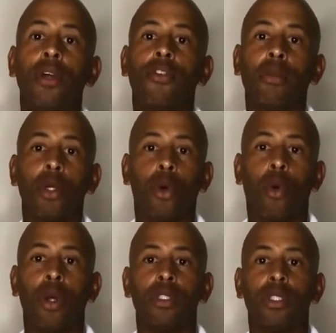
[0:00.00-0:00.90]
from the
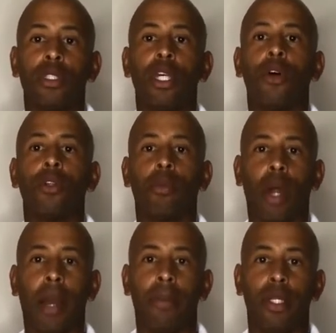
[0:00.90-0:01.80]
court to sell the
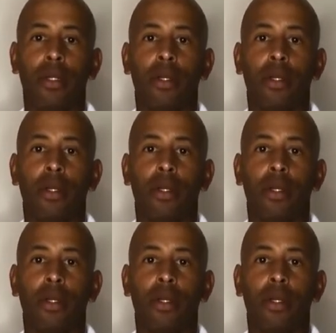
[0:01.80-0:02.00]
property,